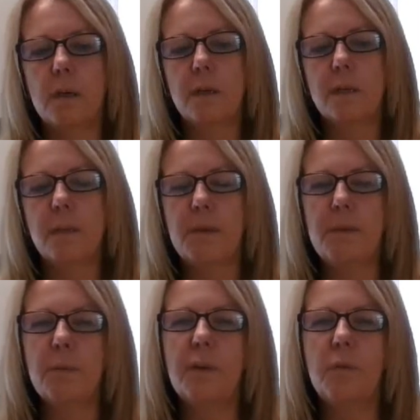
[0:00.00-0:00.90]

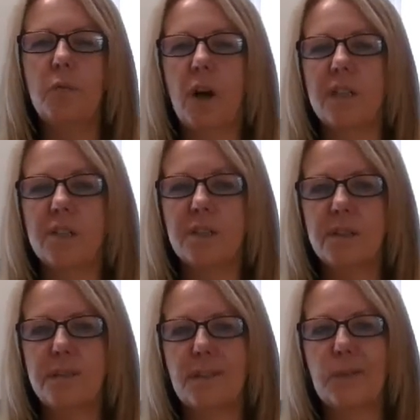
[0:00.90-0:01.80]
Sometimes we rush
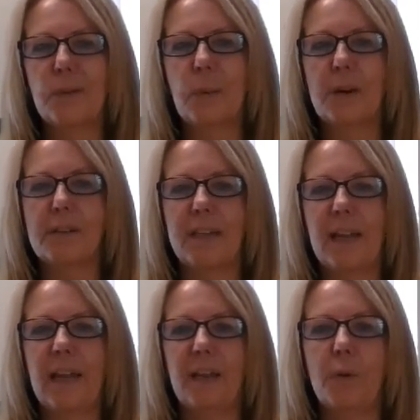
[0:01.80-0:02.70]
through our
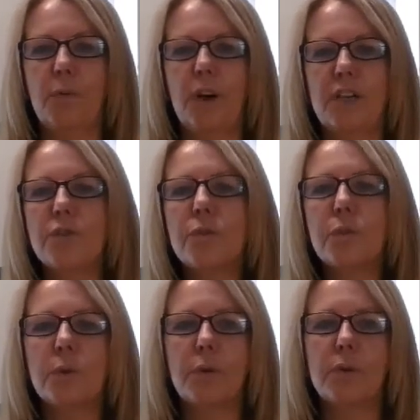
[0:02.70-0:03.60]
day, we rush through
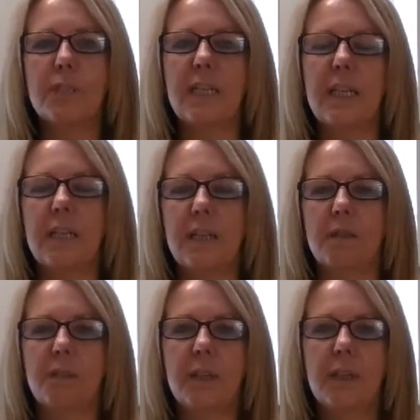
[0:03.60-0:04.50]
the routine of
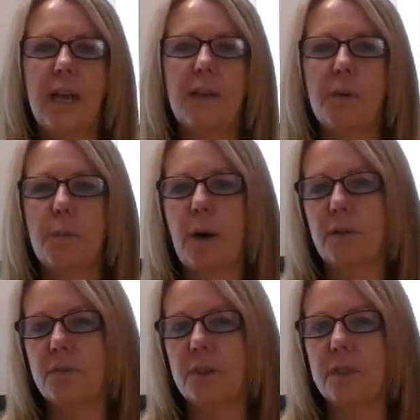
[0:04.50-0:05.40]
having
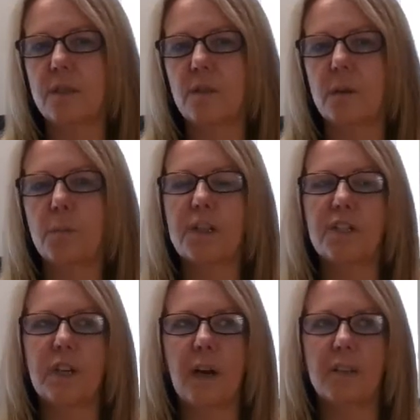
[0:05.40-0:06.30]
breakfast or
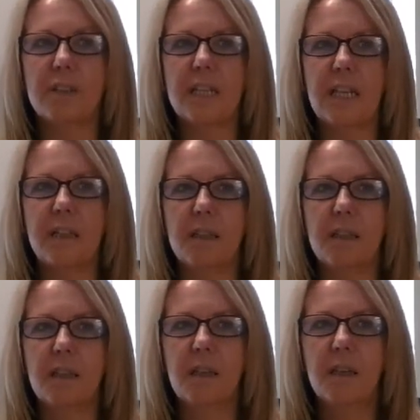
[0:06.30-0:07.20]
brushing our teeth.
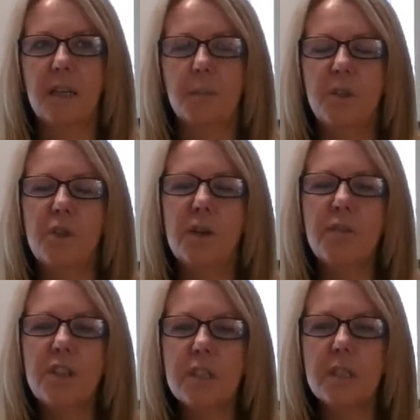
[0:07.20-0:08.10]
But do you ever
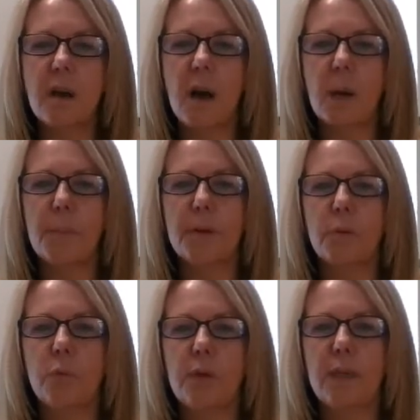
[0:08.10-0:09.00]
stop
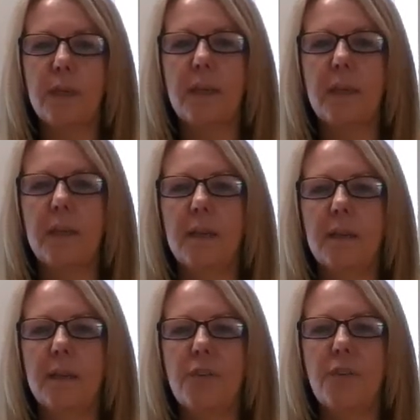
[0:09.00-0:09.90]
and really
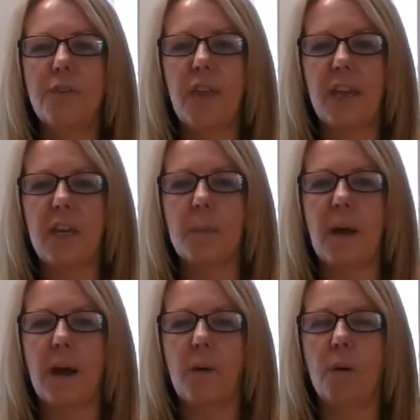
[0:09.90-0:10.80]
think
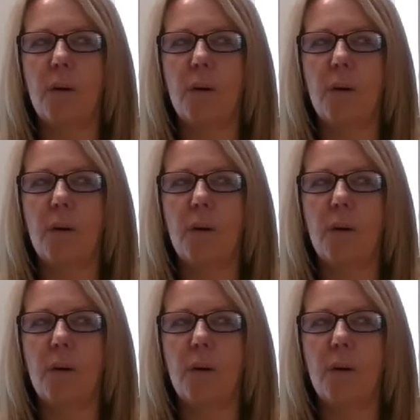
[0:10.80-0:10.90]
about